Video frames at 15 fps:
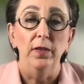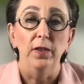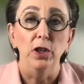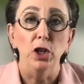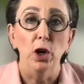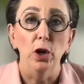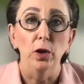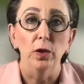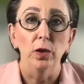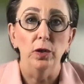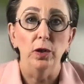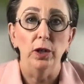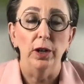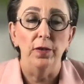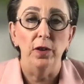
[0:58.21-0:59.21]

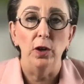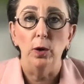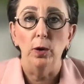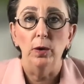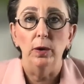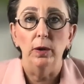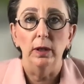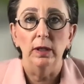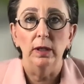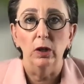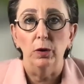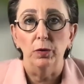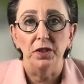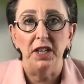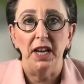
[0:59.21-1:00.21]
you
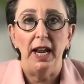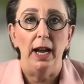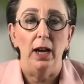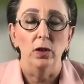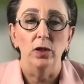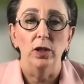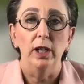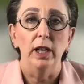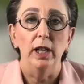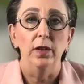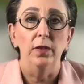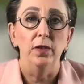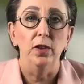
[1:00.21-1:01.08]
self-doubt, if